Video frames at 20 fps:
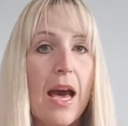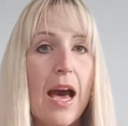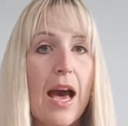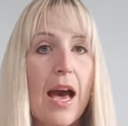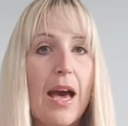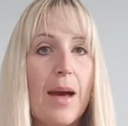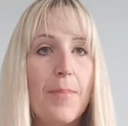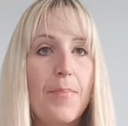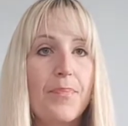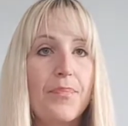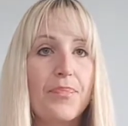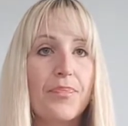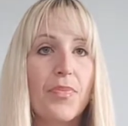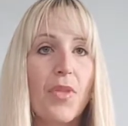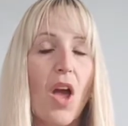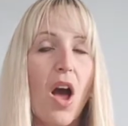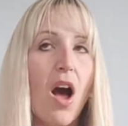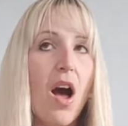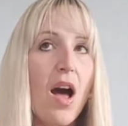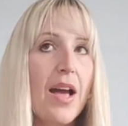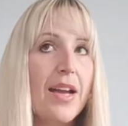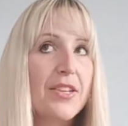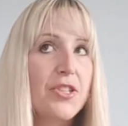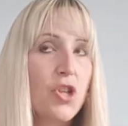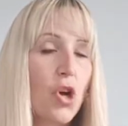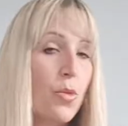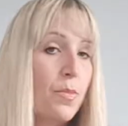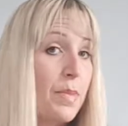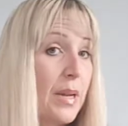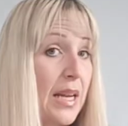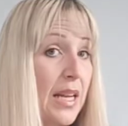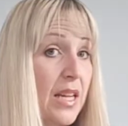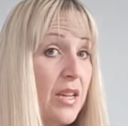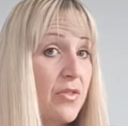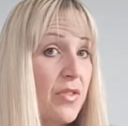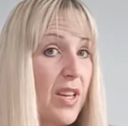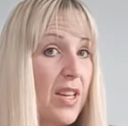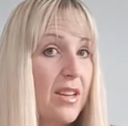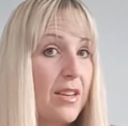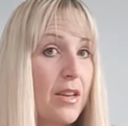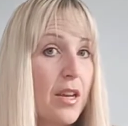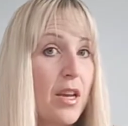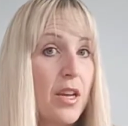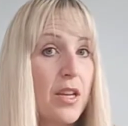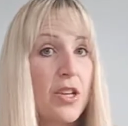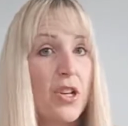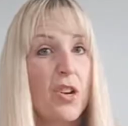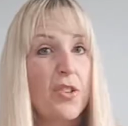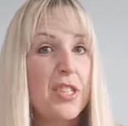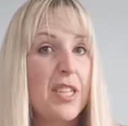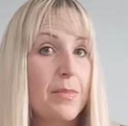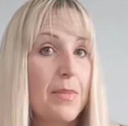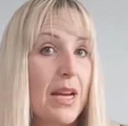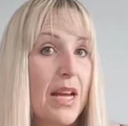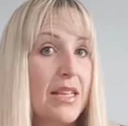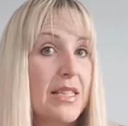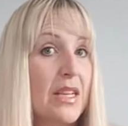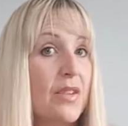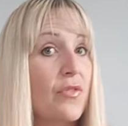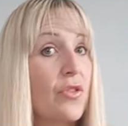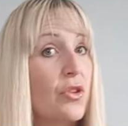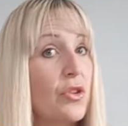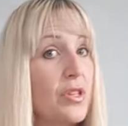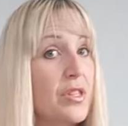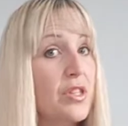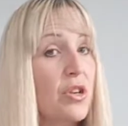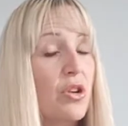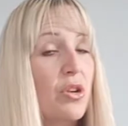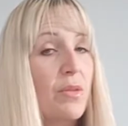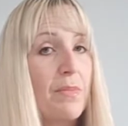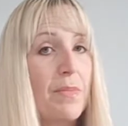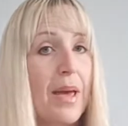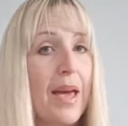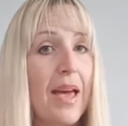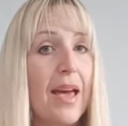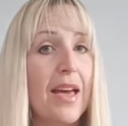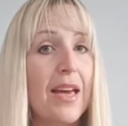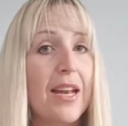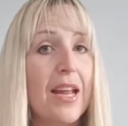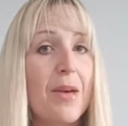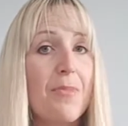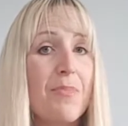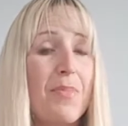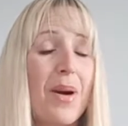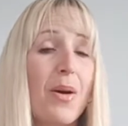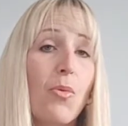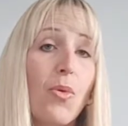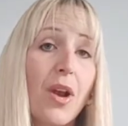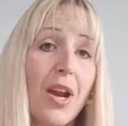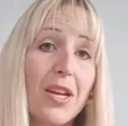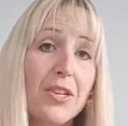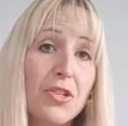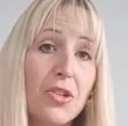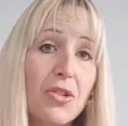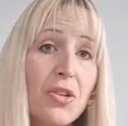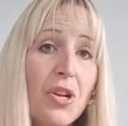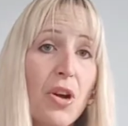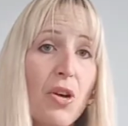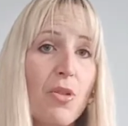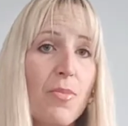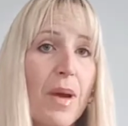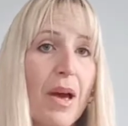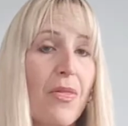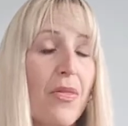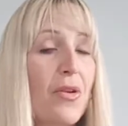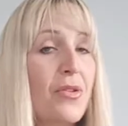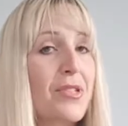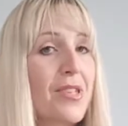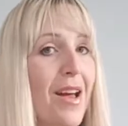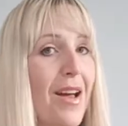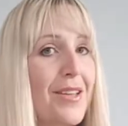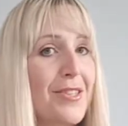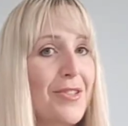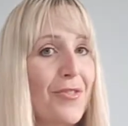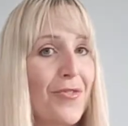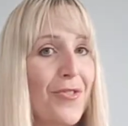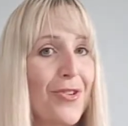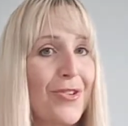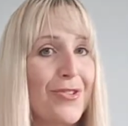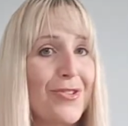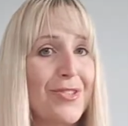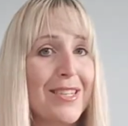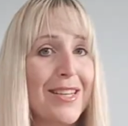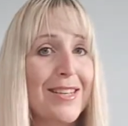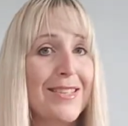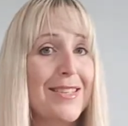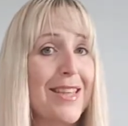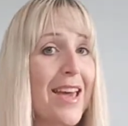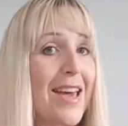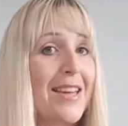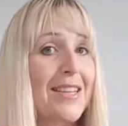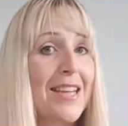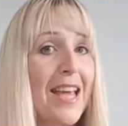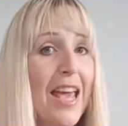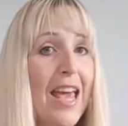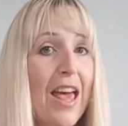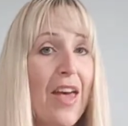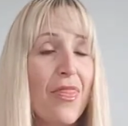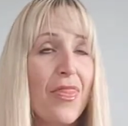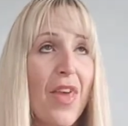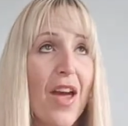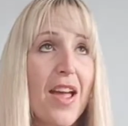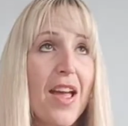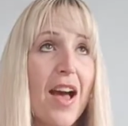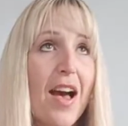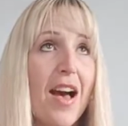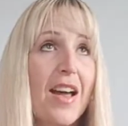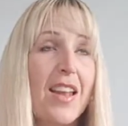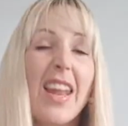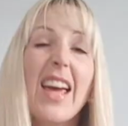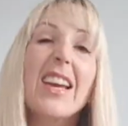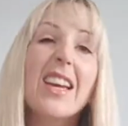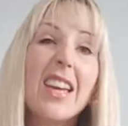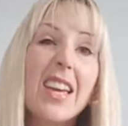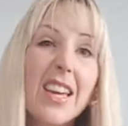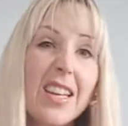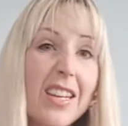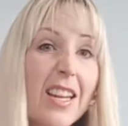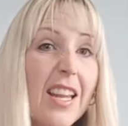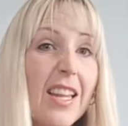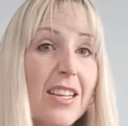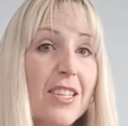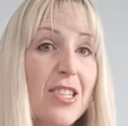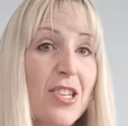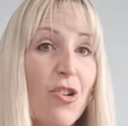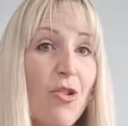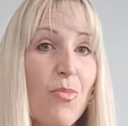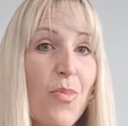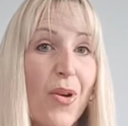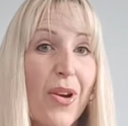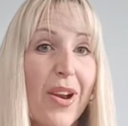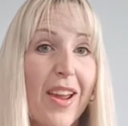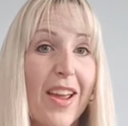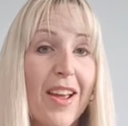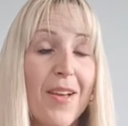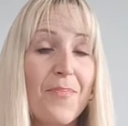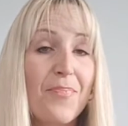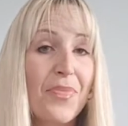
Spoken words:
I don't believe in, demonizing food as good and bad, but what I do know about those kinds of foods is that they are like kindling to your body.